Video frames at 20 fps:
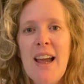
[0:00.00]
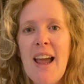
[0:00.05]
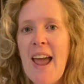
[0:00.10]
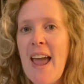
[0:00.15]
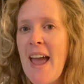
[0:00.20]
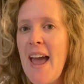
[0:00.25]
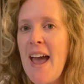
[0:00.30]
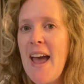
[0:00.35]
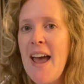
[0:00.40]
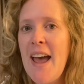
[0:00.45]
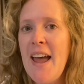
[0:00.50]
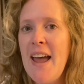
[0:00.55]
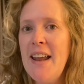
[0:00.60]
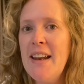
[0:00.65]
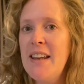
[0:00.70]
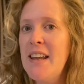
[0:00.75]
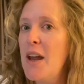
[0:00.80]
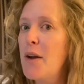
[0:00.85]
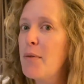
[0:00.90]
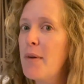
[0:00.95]

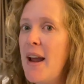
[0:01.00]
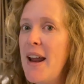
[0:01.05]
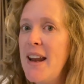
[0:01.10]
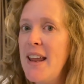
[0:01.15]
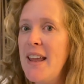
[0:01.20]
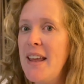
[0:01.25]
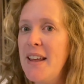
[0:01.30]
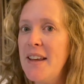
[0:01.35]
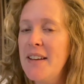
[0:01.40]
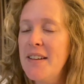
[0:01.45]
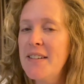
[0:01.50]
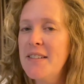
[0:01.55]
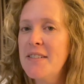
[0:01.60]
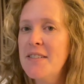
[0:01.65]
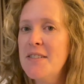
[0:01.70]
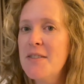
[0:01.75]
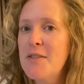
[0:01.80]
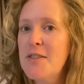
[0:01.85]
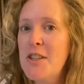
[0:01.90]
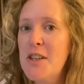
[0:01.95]
and get ready
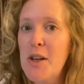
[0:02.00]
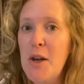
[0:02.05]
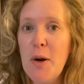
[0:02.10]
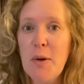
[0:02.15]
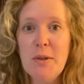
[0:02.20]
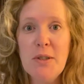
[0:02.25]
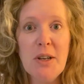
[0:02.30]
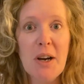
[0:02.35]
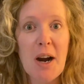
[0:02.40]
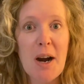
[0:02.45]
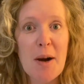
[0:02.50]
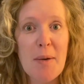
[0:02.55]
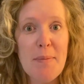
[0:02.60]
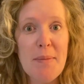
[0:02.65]
to go to our